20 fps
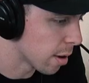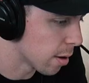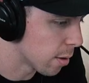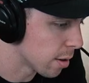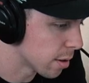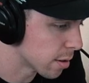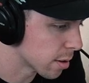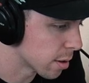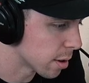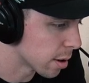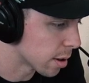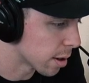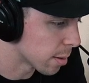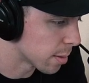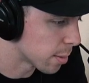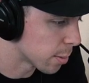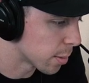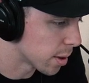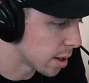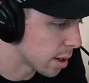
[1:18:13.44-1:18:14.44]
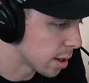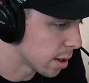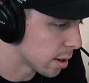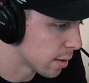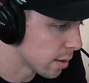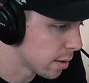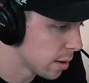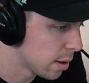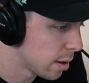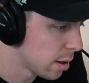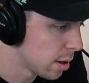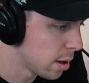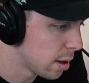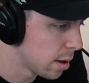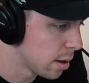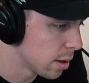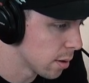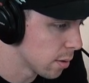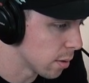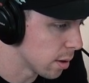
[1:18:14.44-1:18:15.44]
always cooking up some heat.
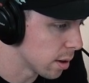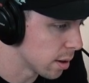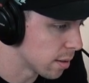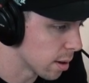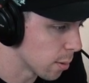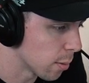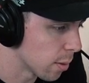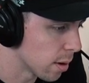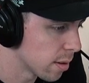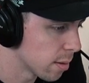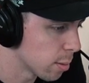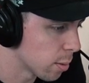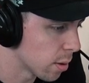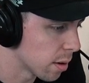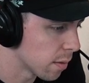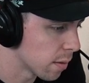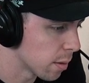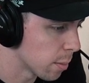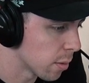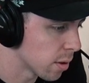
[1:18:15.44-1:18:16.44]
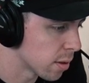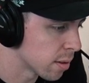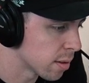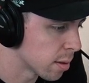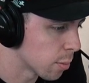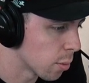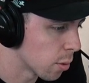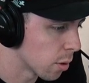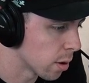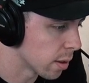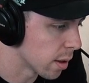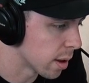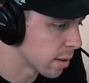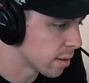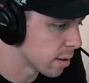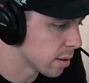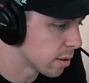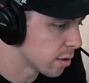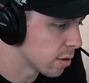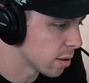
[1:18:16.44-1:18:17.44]
he said was one of the most important
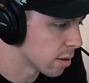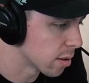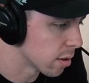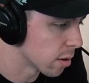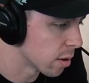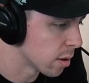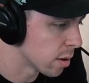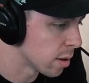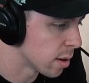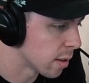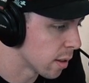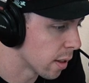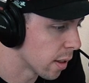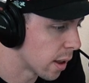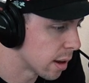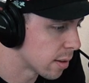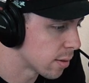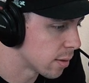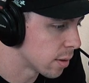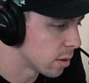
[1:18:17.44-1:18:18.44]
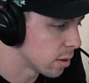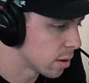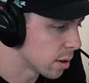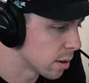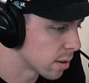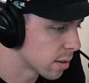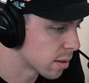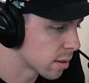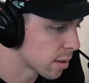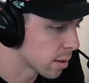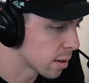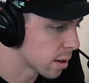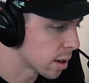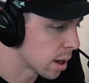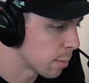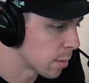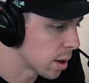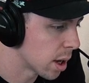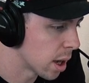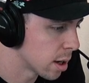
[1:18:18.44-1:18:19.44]
lessons she's learned in the last few years
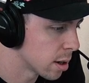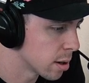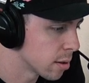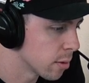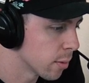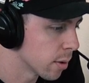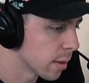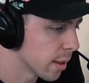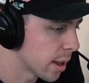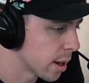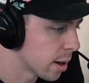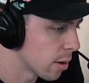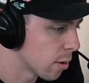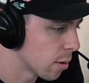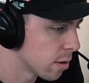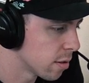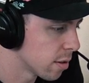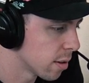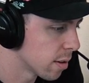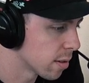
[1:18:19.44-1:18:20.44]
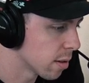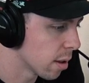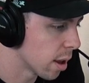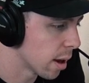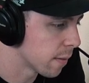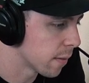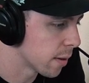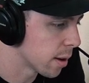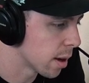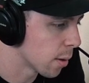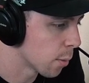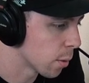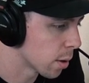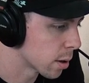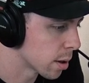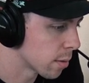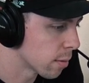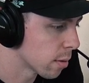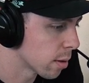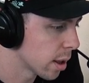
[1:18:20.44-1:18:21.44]
can be editing related or just life and
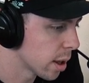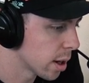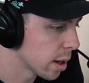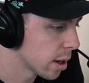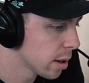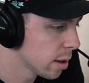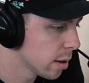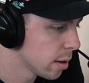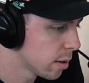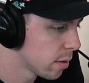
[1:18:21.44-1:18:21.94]
networking related.